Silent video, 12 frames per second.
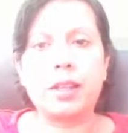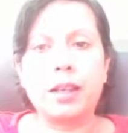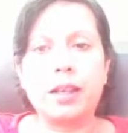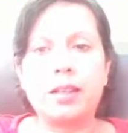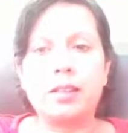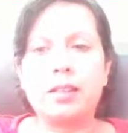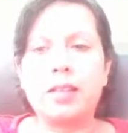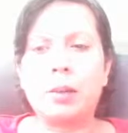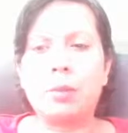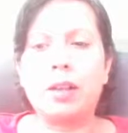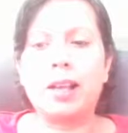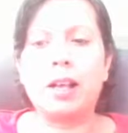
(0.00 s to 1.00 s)
and
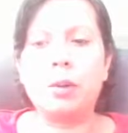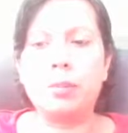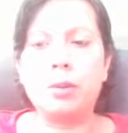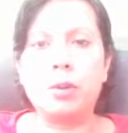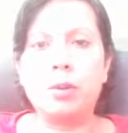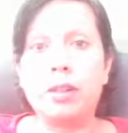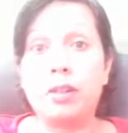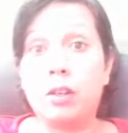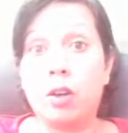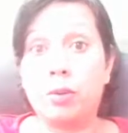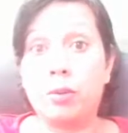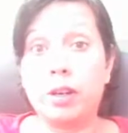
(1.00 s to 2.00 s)
that will help you in the
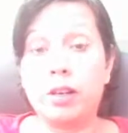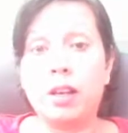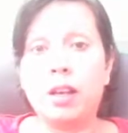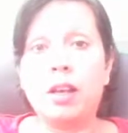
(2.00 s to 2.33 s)
long run.